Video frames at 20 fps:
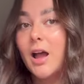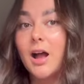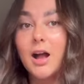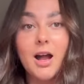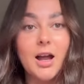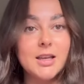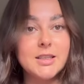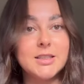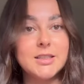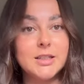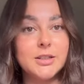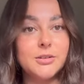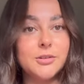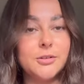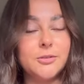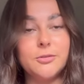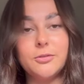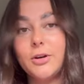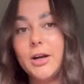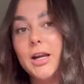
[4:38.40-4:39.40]
I
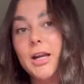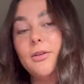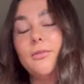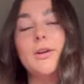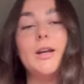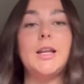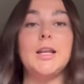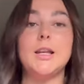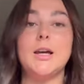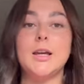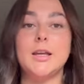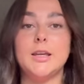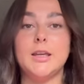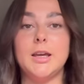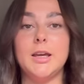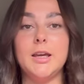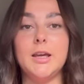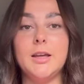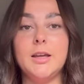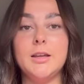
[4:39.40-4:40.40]
still really, really like
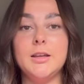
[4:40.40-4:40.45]
it.